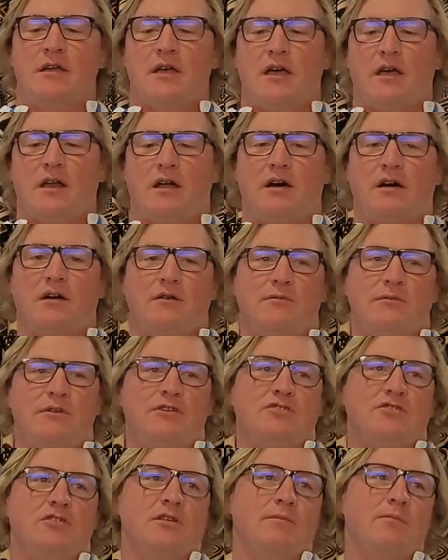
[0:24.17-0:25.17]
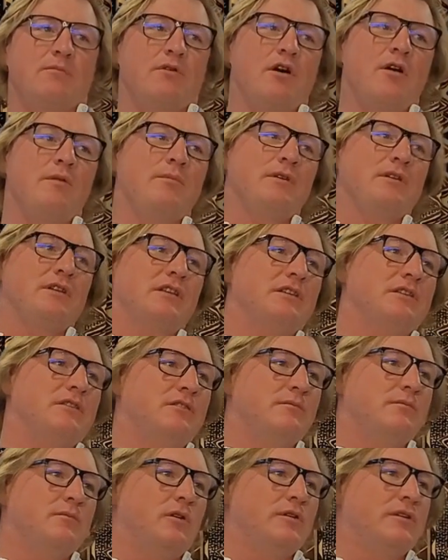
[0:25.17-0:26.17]
and how we should appropriately
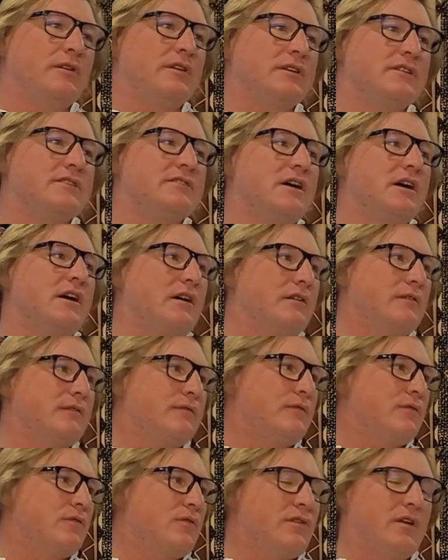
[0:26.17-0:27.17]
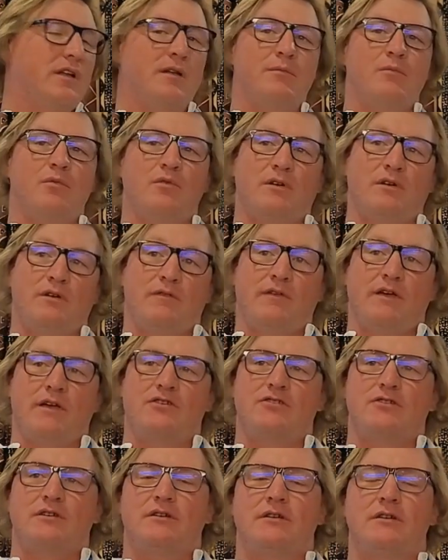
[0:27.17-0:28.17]
do building design for airborne
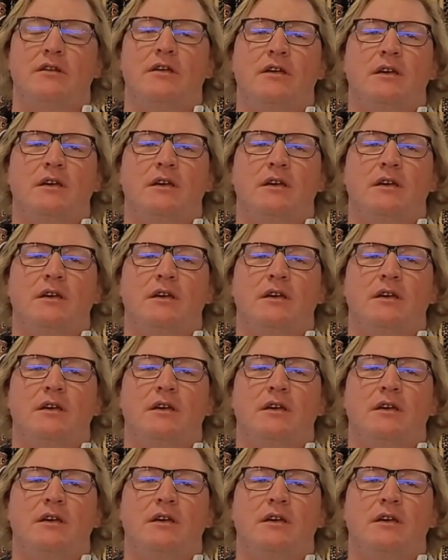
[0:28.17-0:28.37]
infection.